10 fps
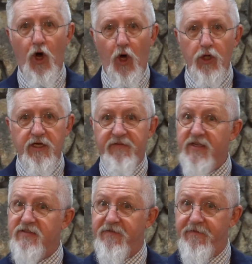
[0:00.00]
hold of
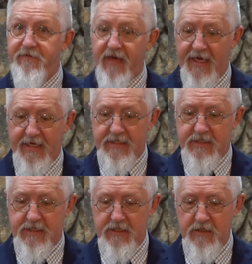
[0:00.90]
his feet
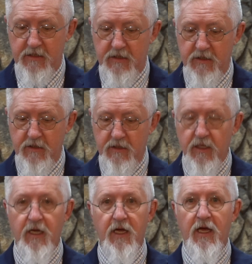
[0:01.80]

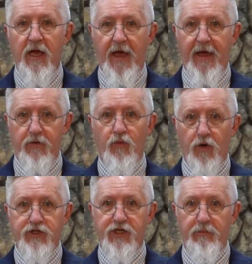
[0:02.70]
and
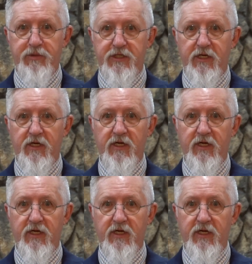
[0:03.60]
worshiped